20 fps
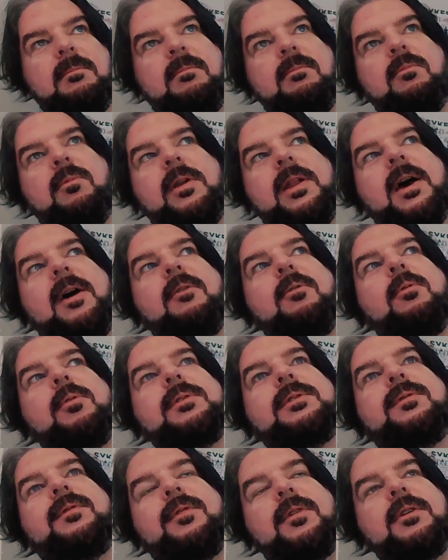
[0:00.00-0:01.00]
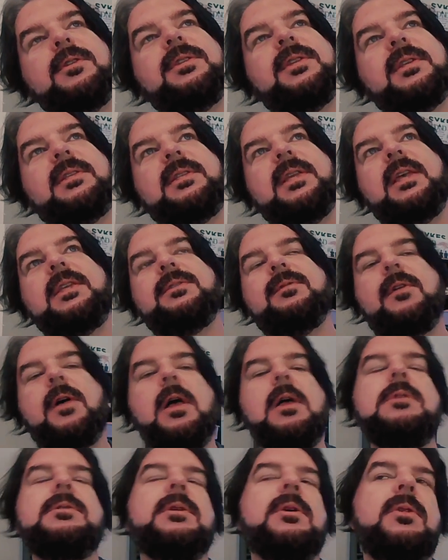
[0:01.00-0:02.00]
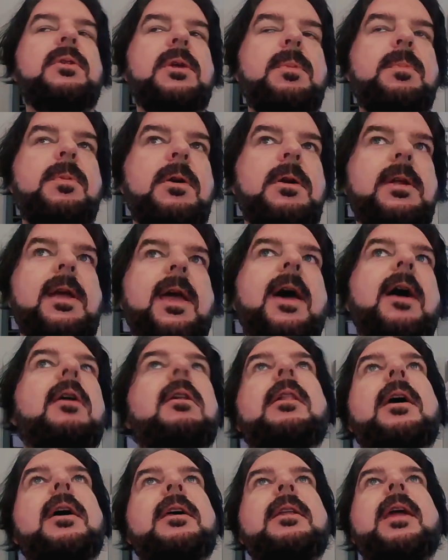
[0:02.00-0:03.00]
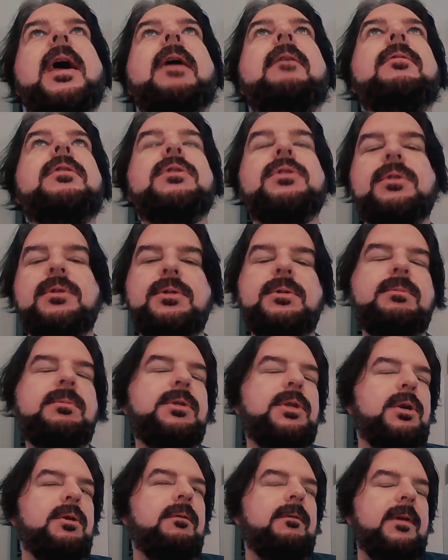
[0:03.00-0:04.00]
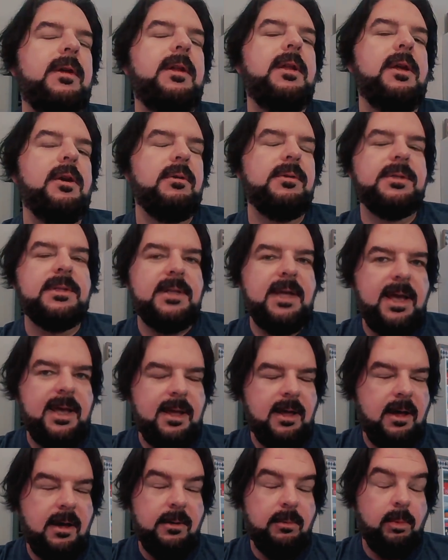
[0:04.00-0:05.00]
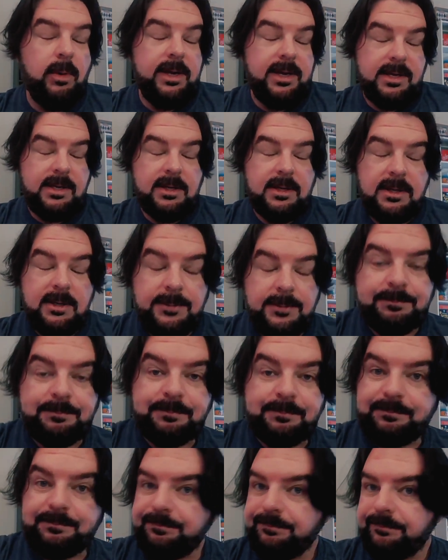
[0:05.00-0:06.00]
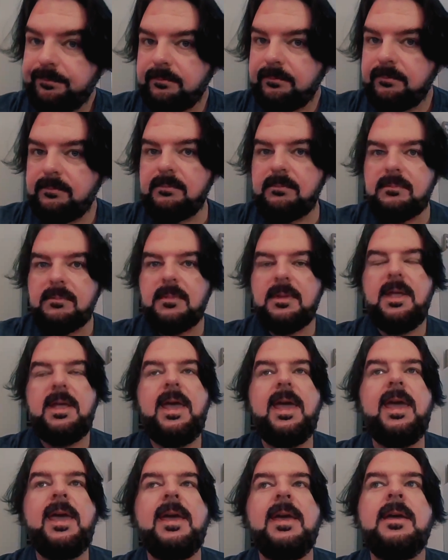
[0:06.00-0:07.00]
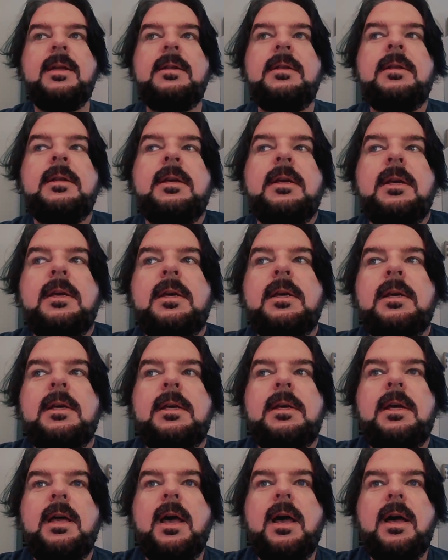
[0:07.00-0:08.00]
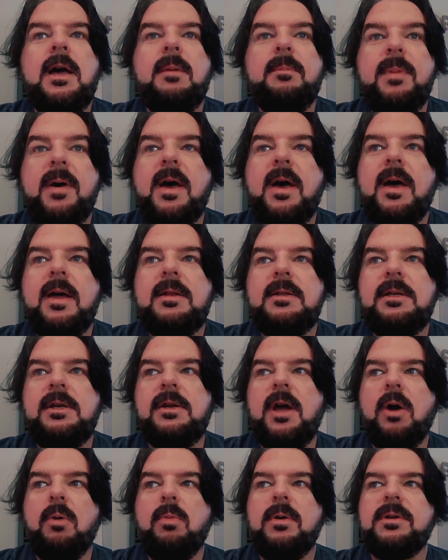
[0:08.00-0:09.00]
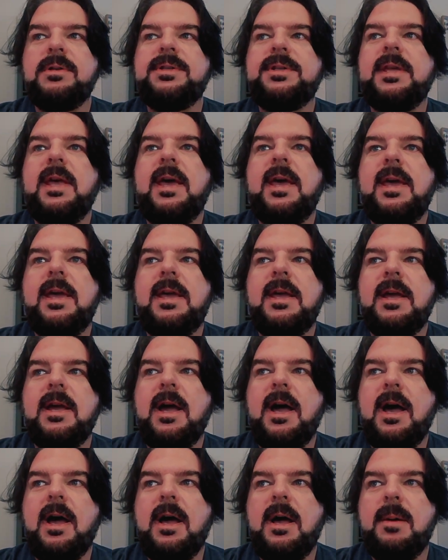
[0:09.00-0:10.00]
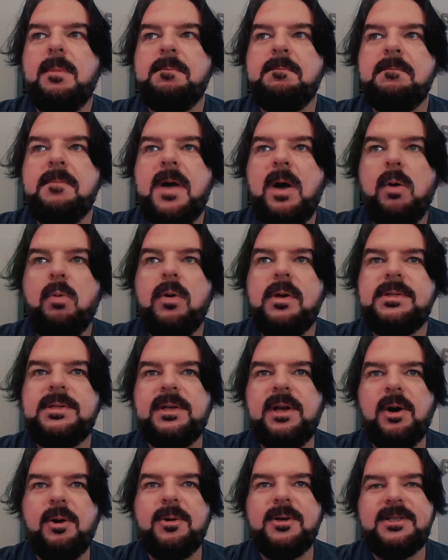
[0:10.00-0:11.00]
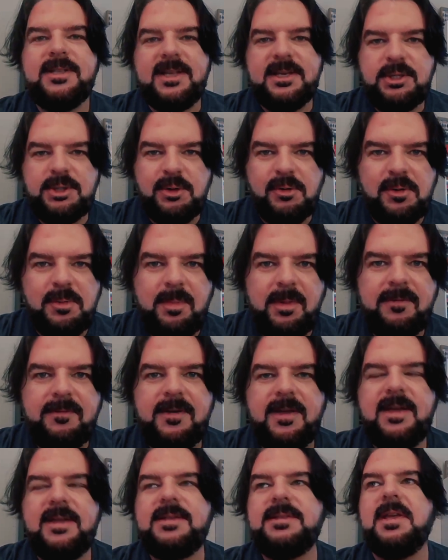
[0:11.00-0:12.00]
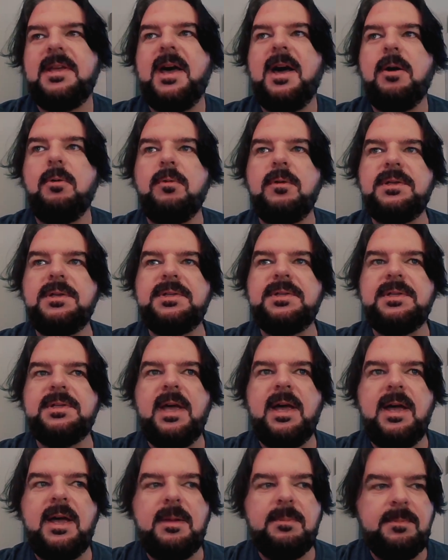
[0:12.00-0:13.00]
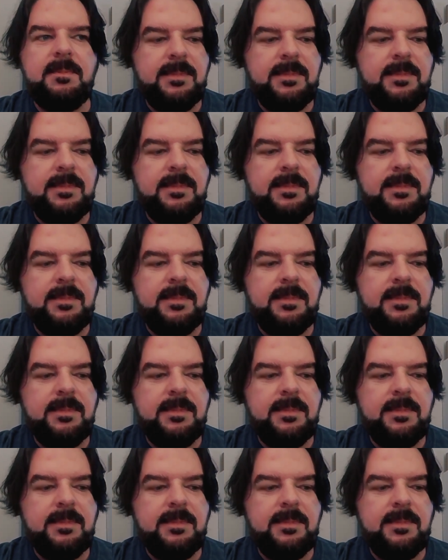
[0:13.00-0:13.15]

when I was first successful, I was only putting out like an average of two videos a day, a uh, week. And uh, but you know, I will say um, I wasn't always like showing my face. I was um,